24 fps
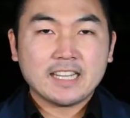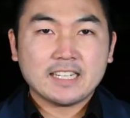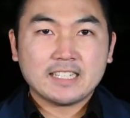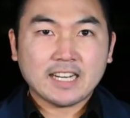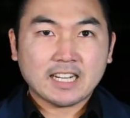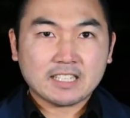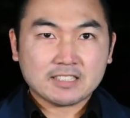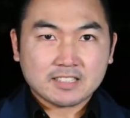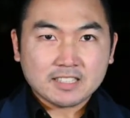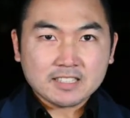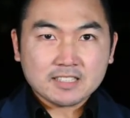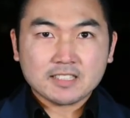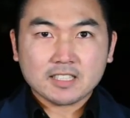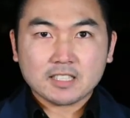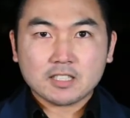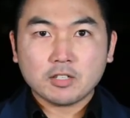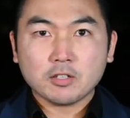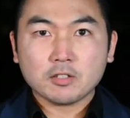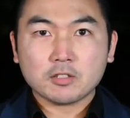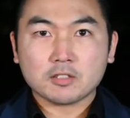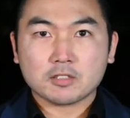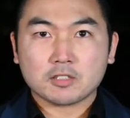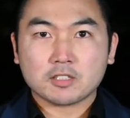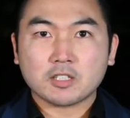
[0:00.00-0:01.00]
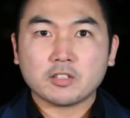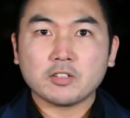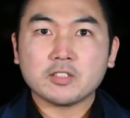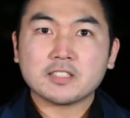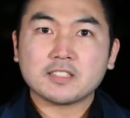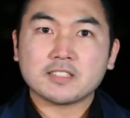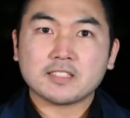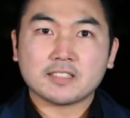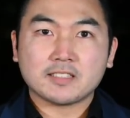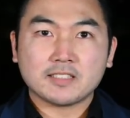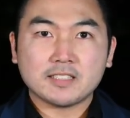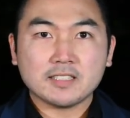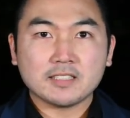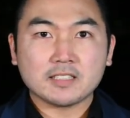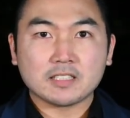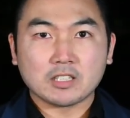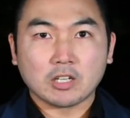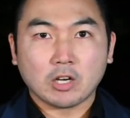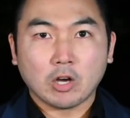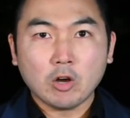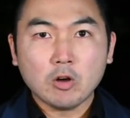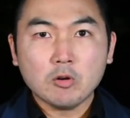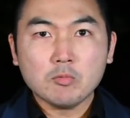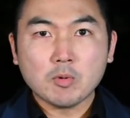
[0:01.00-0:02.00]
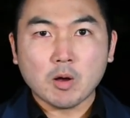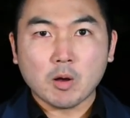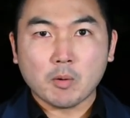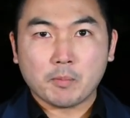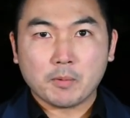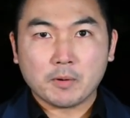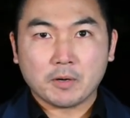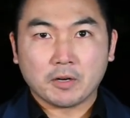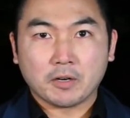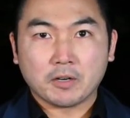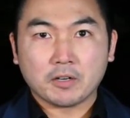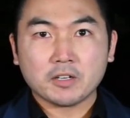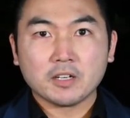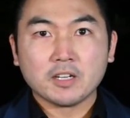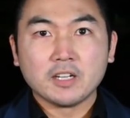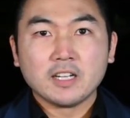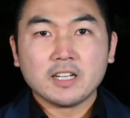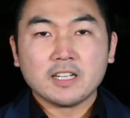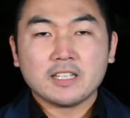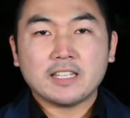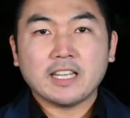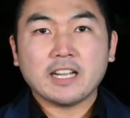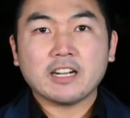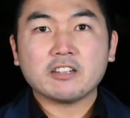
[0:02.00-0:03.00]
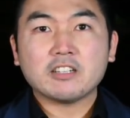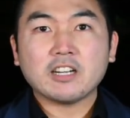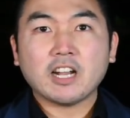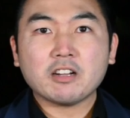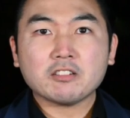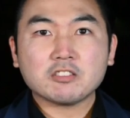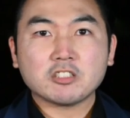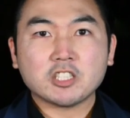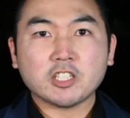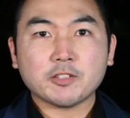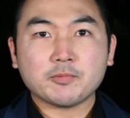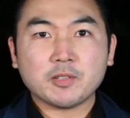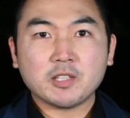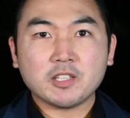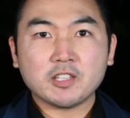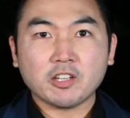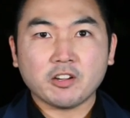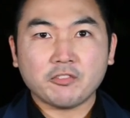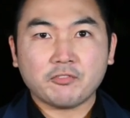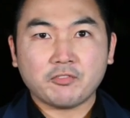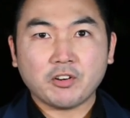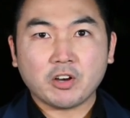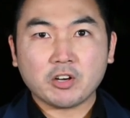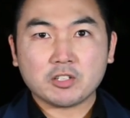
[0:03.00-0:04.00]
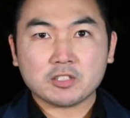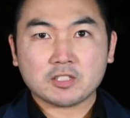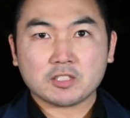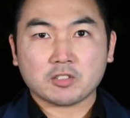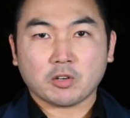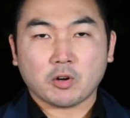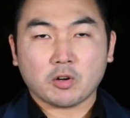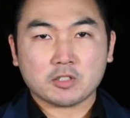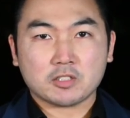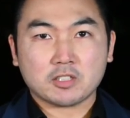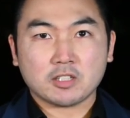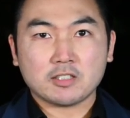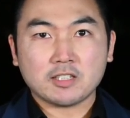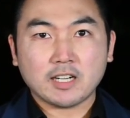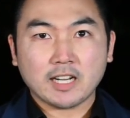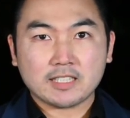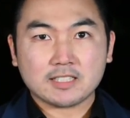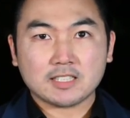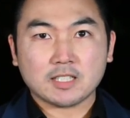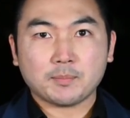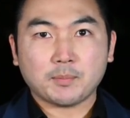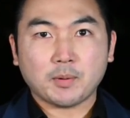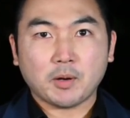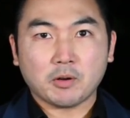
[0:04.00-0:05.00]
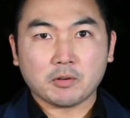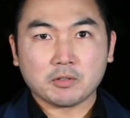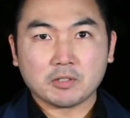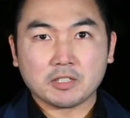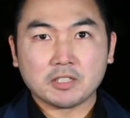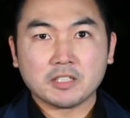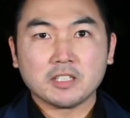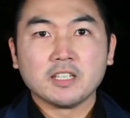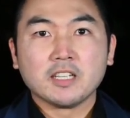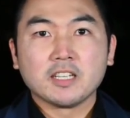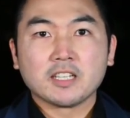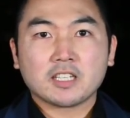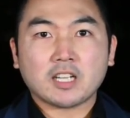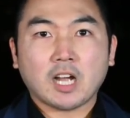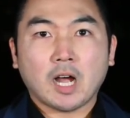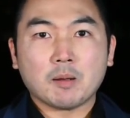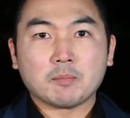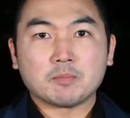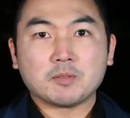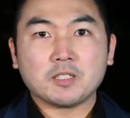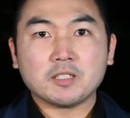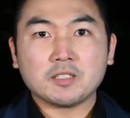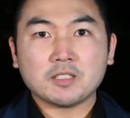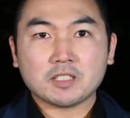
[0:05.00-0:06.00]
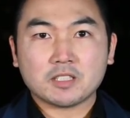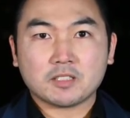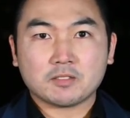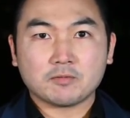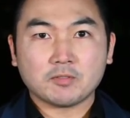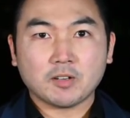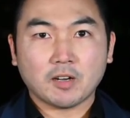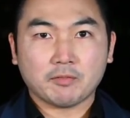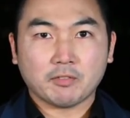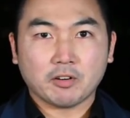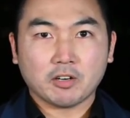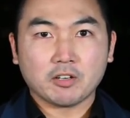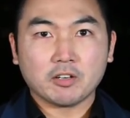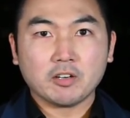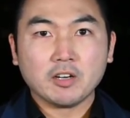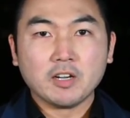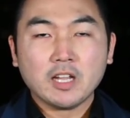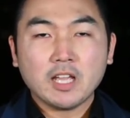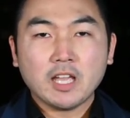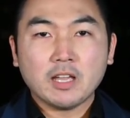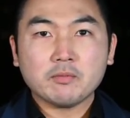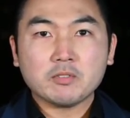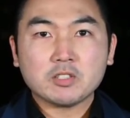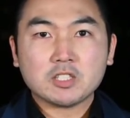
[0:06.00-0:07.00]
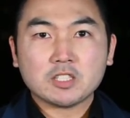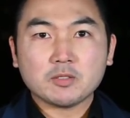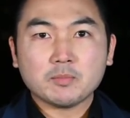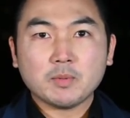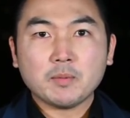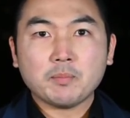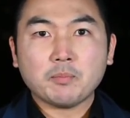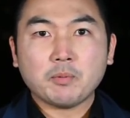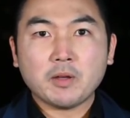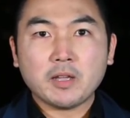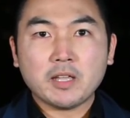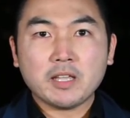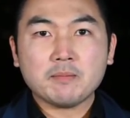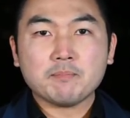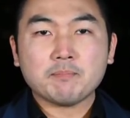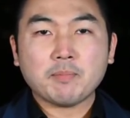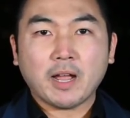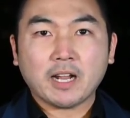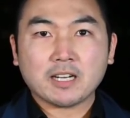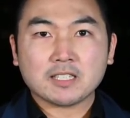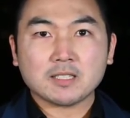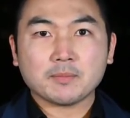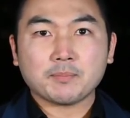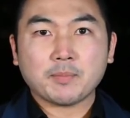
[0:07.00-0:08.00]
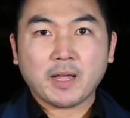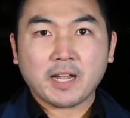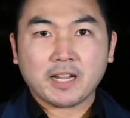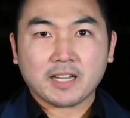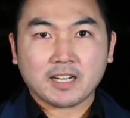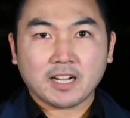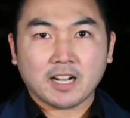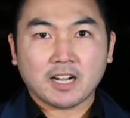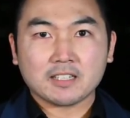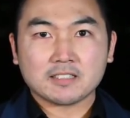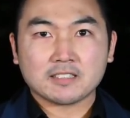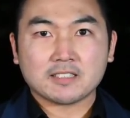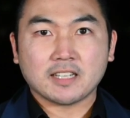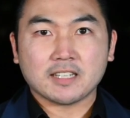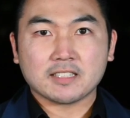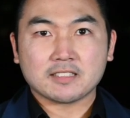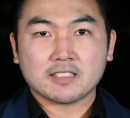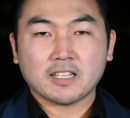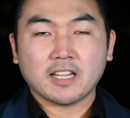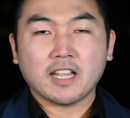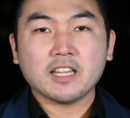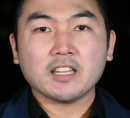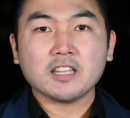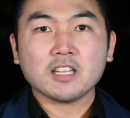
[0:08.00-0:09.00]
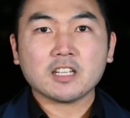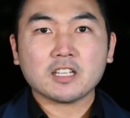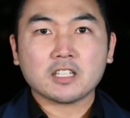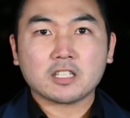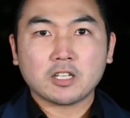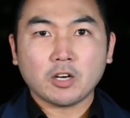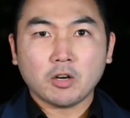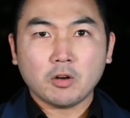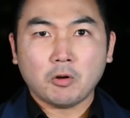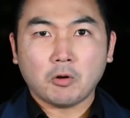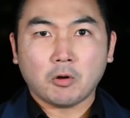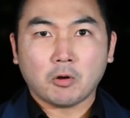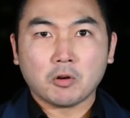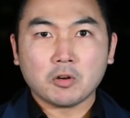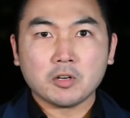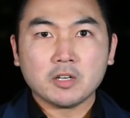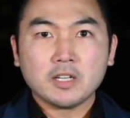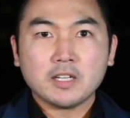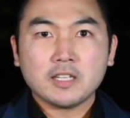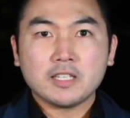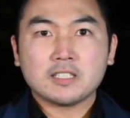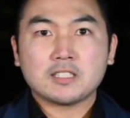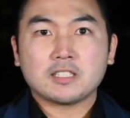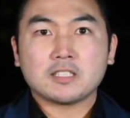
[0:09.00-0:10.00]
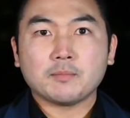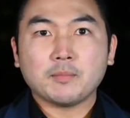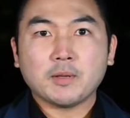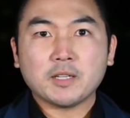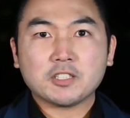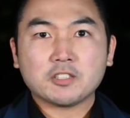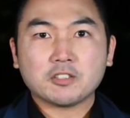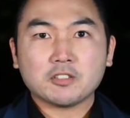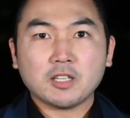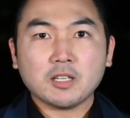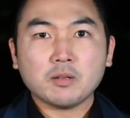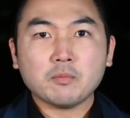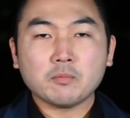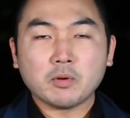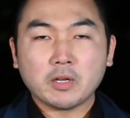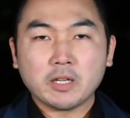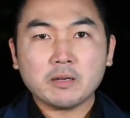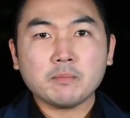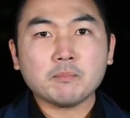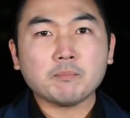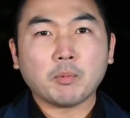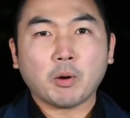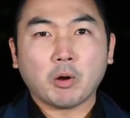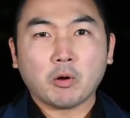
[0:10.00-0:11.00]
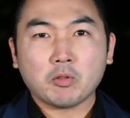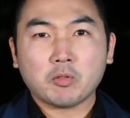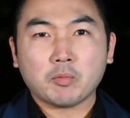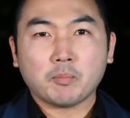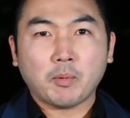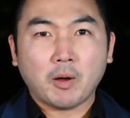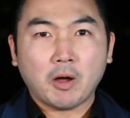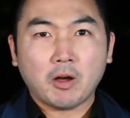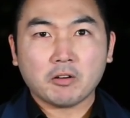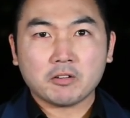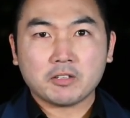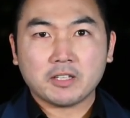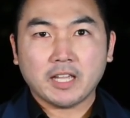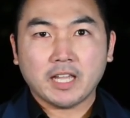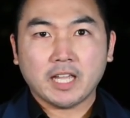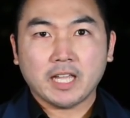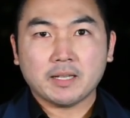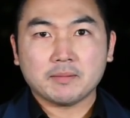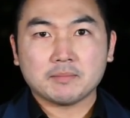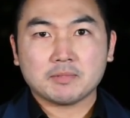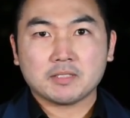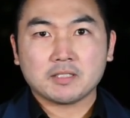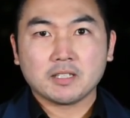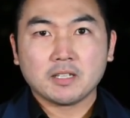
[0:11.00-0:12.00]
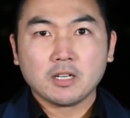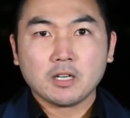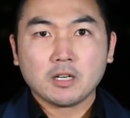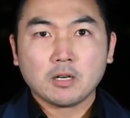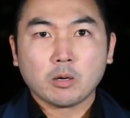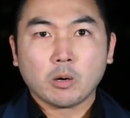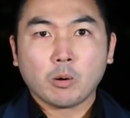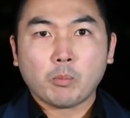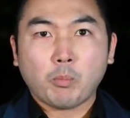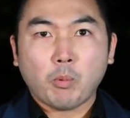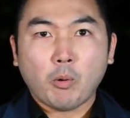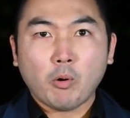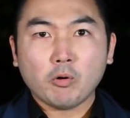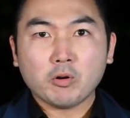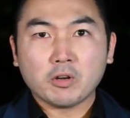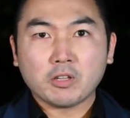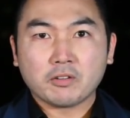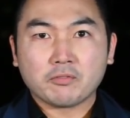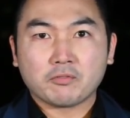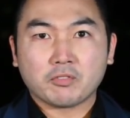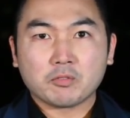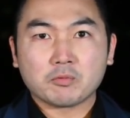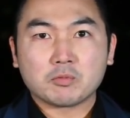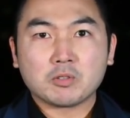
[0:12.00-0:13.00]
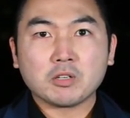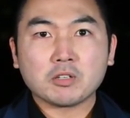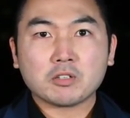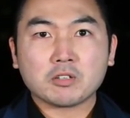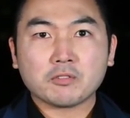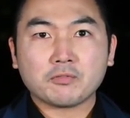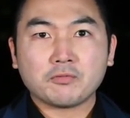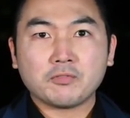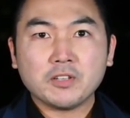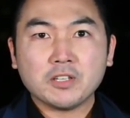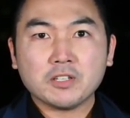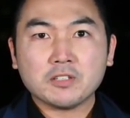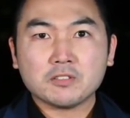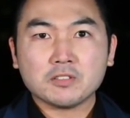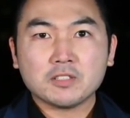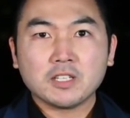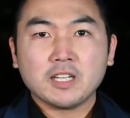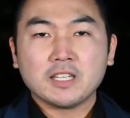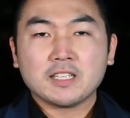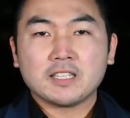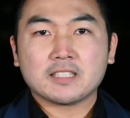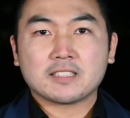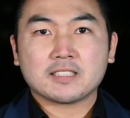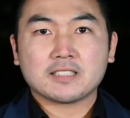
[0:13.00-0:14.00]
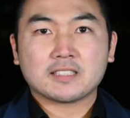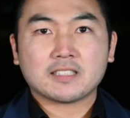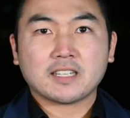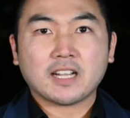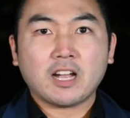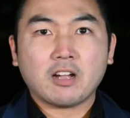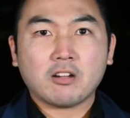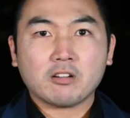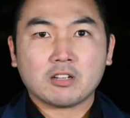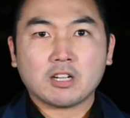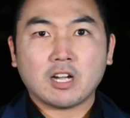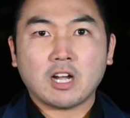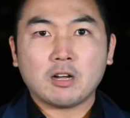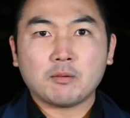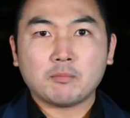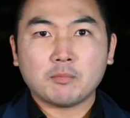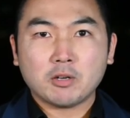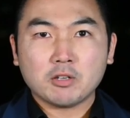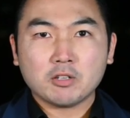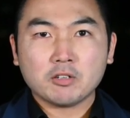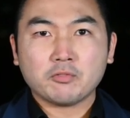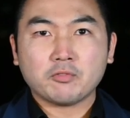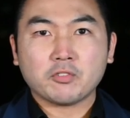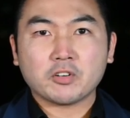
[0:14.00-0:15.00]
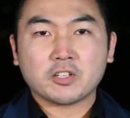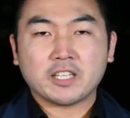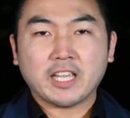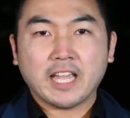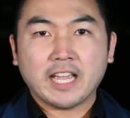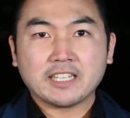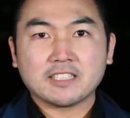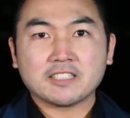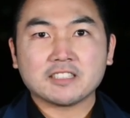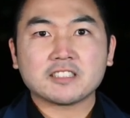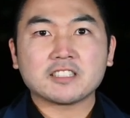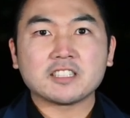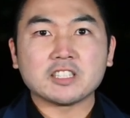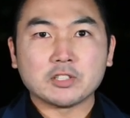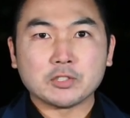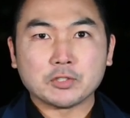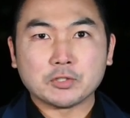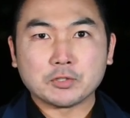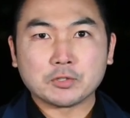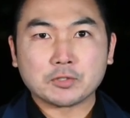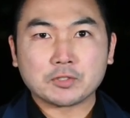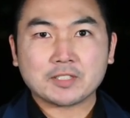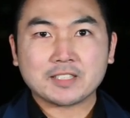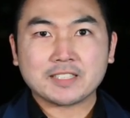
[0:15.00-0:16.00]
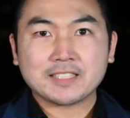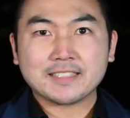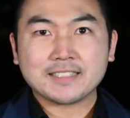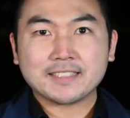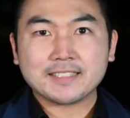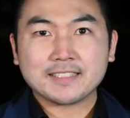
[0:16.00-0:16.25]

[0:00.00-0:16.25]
Now, since the Cougars clinched the season home opener, they are now shifting their focus towards their next opponent, Comptonus River, in which they'll be playing back-to-back contests, and the goal is to make sure they win both ball games. Reporting from Cougar Field, this is Kyle Kawamoto for Canyons News.